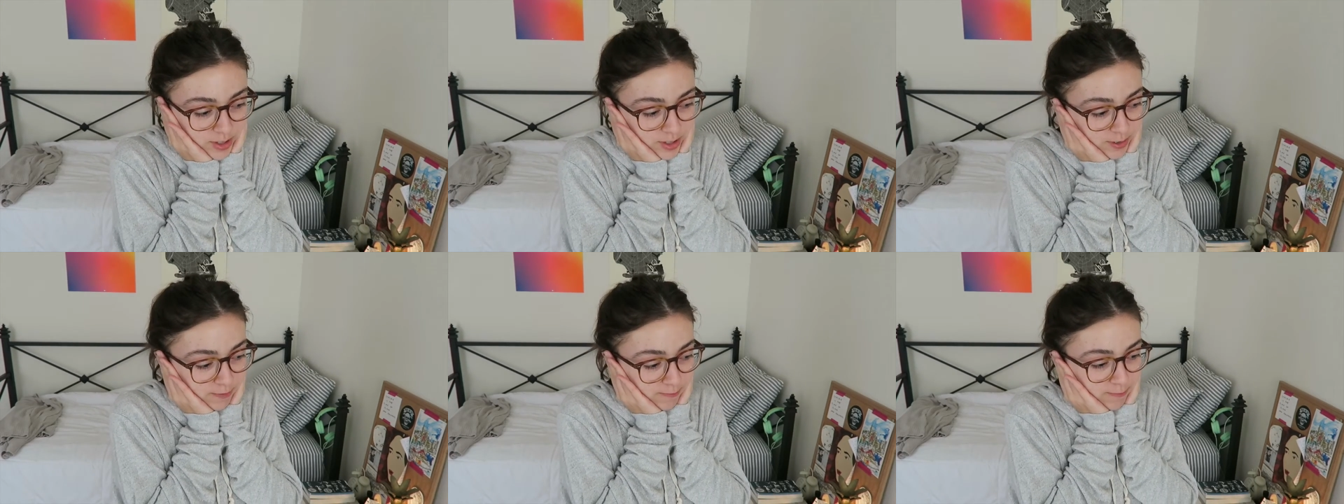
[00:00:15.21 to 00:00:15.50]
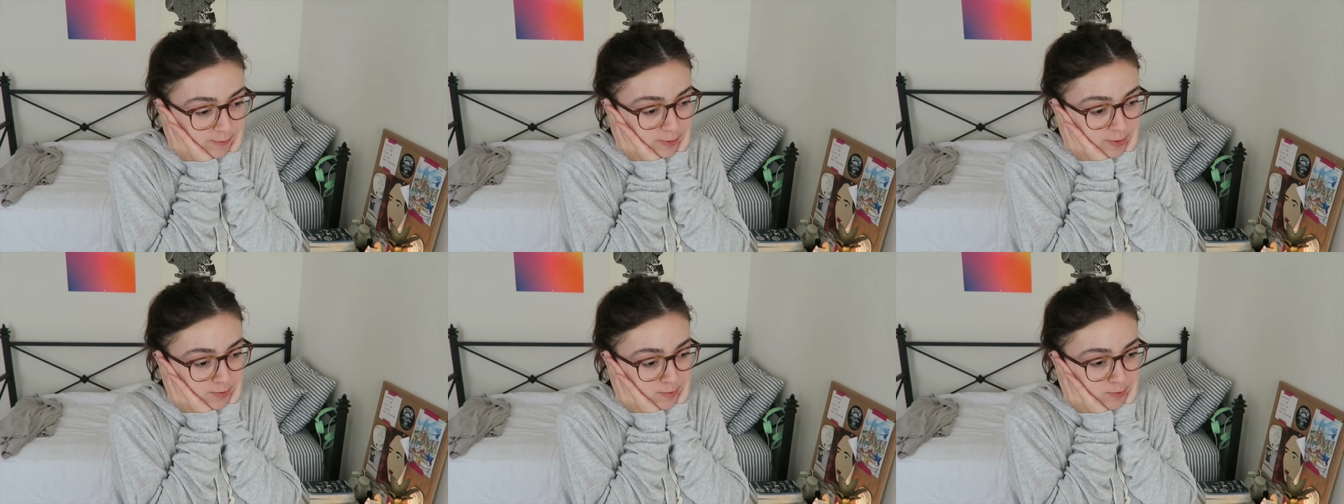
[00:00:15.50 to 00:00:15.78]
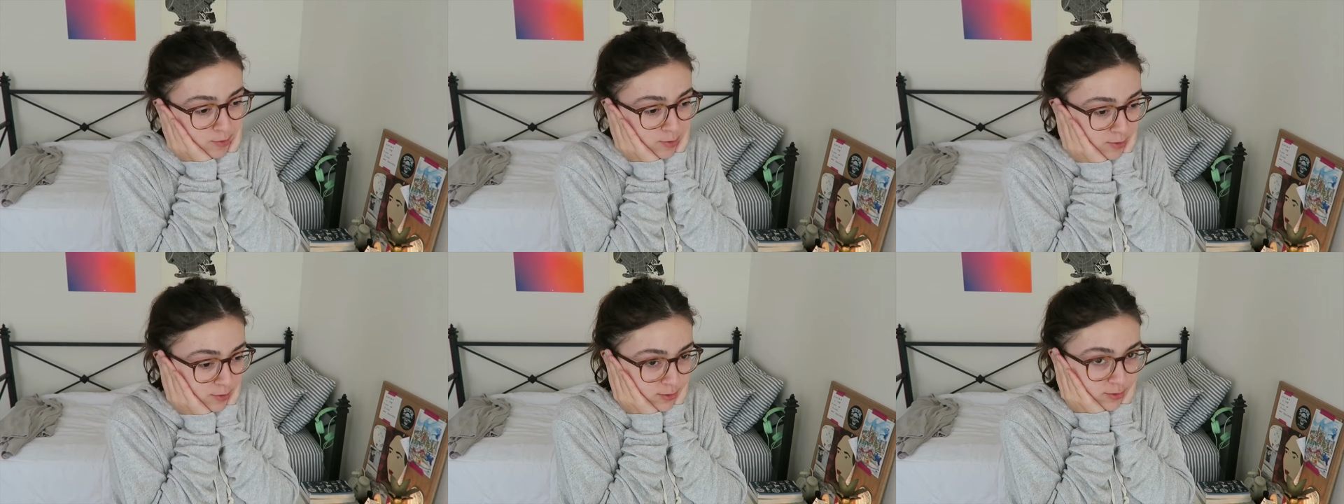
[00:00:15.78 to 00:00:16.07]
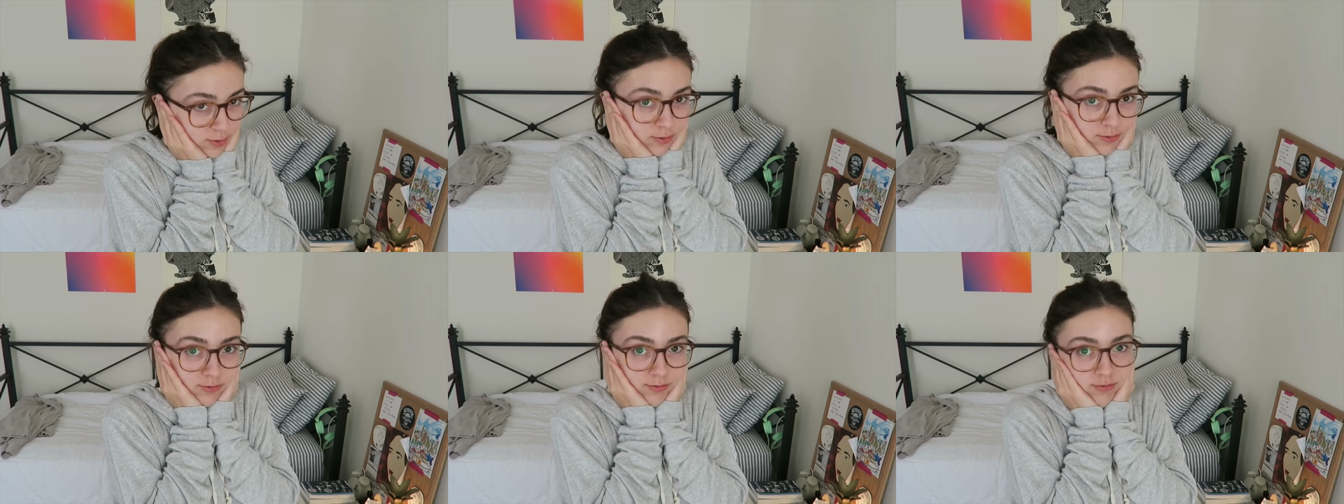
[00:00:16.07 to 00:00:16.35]

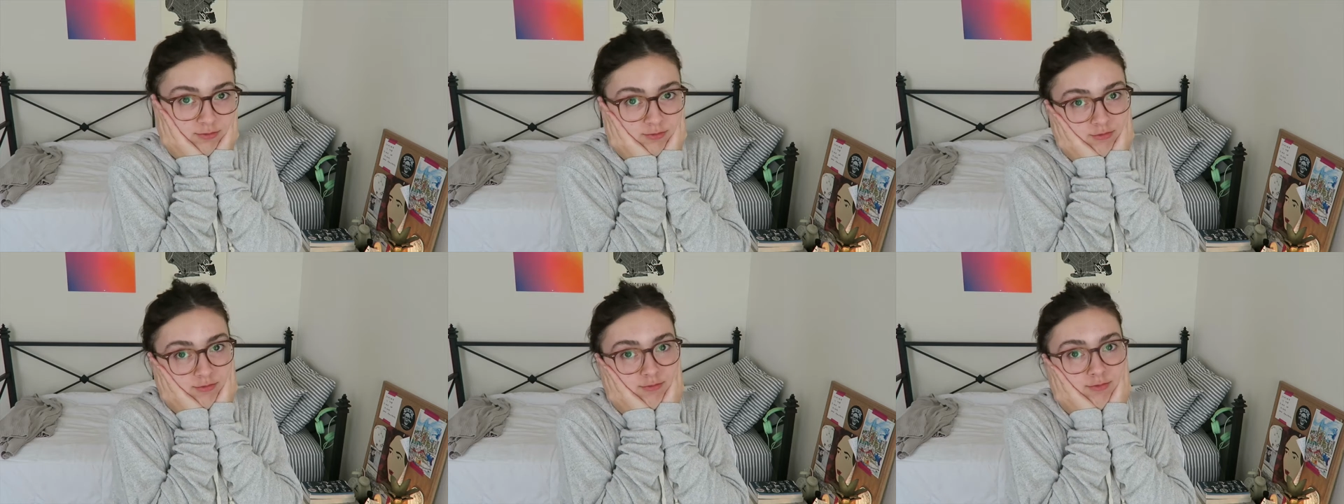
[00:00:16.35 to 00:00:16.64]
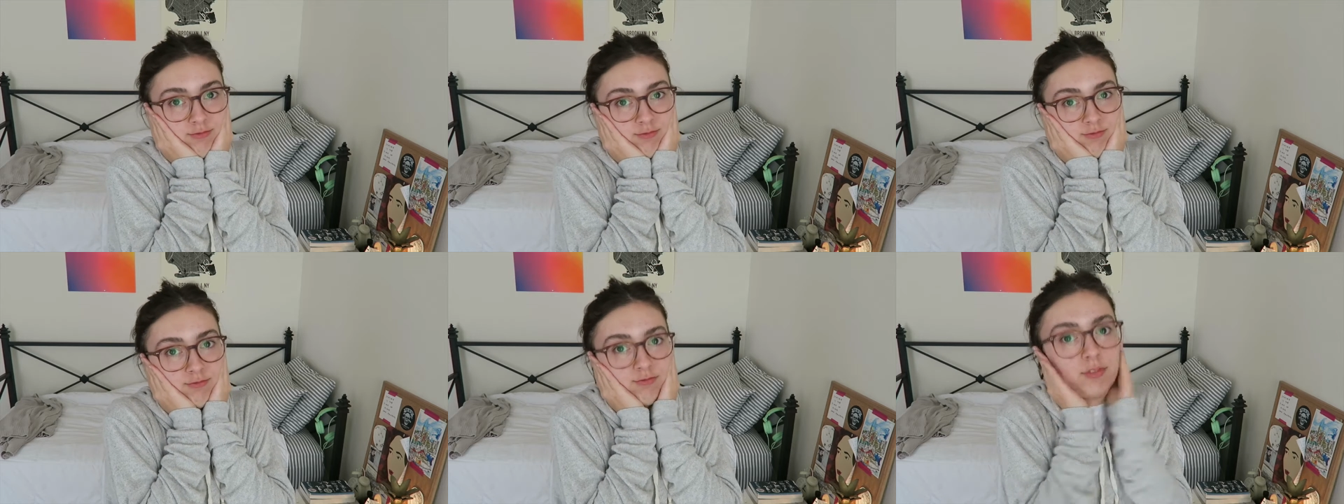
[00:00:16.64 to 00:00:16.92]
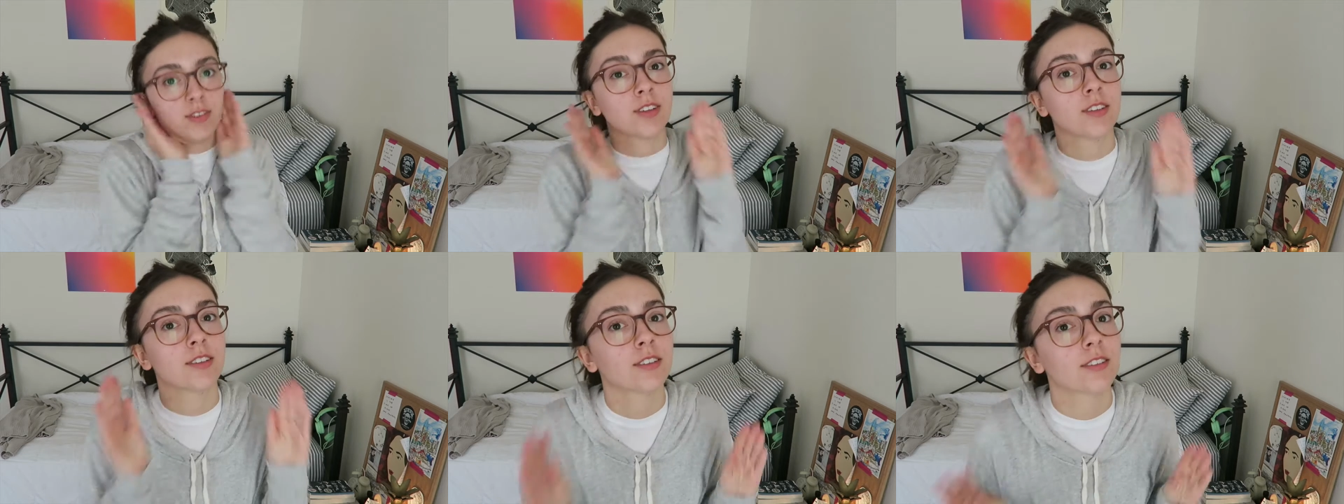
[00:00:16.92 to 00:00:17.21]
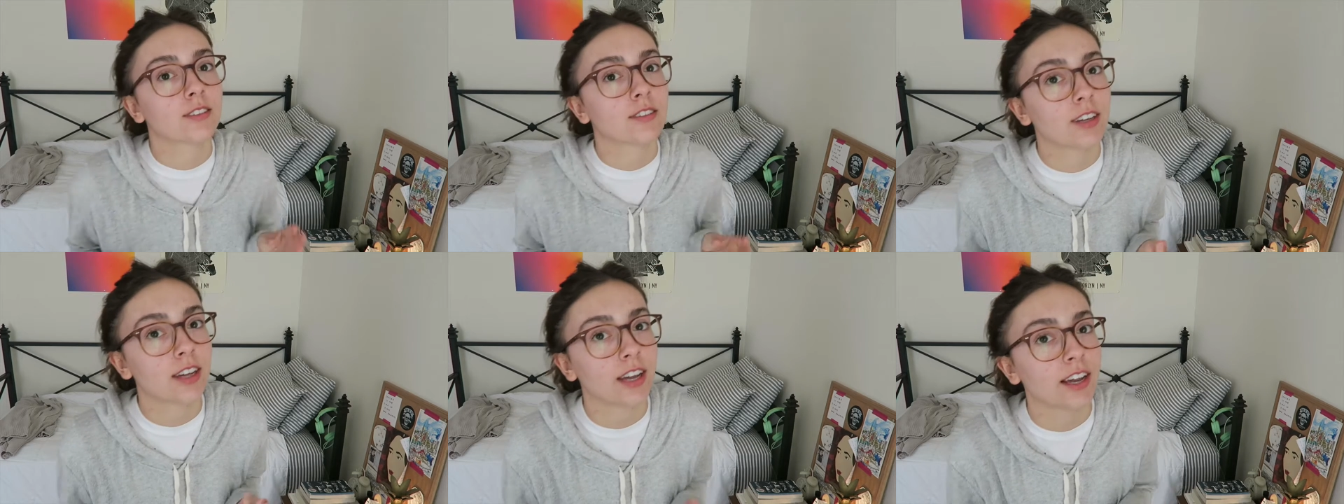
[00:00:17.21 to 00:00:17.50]
uncomfortable?
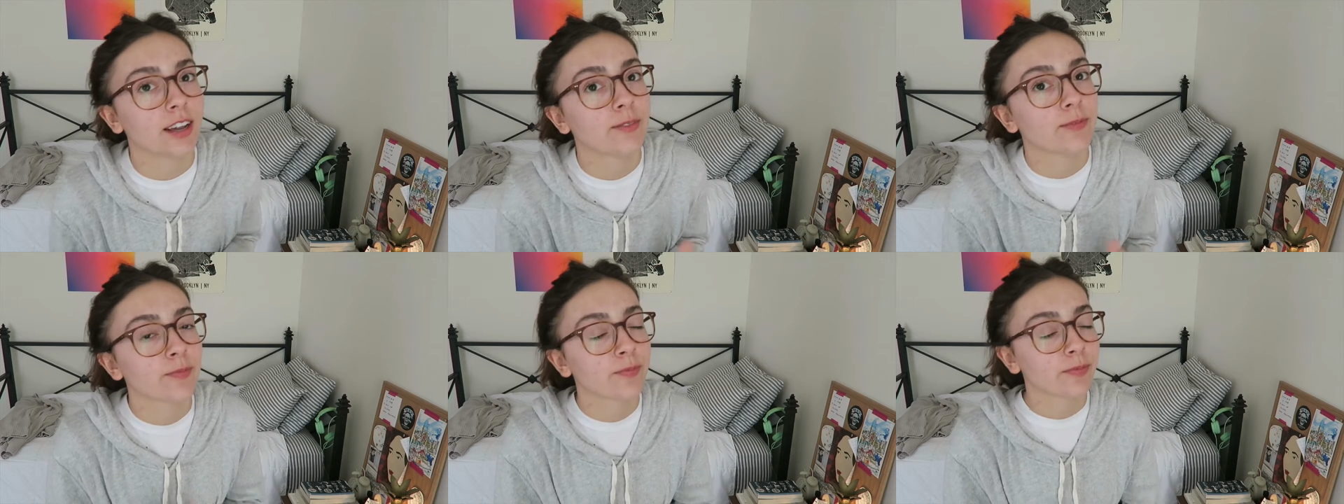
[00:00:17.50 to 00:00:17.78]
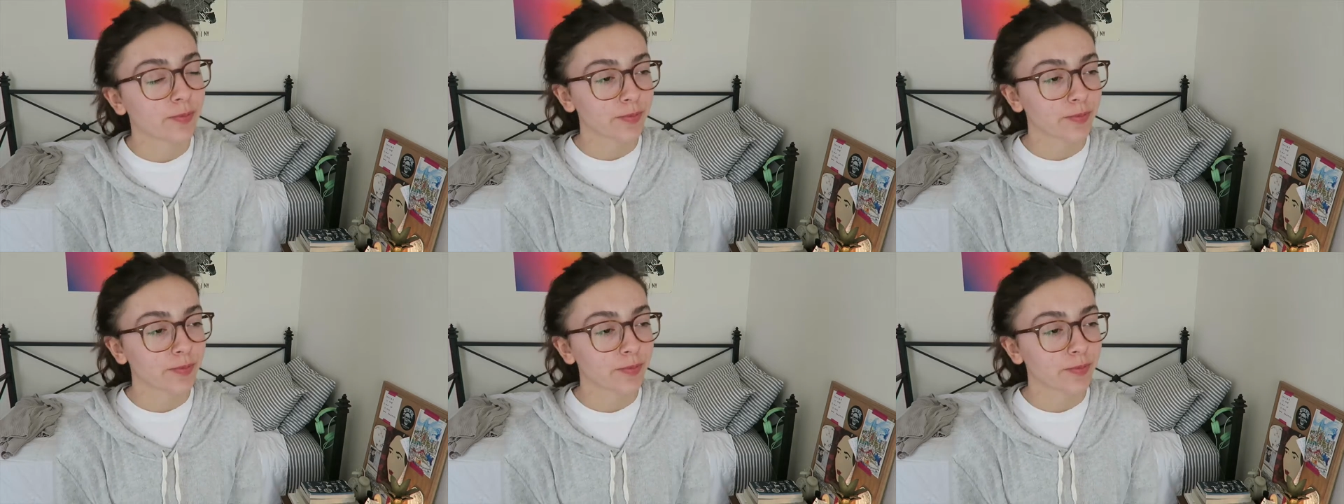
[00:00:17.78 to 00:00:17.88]
okay.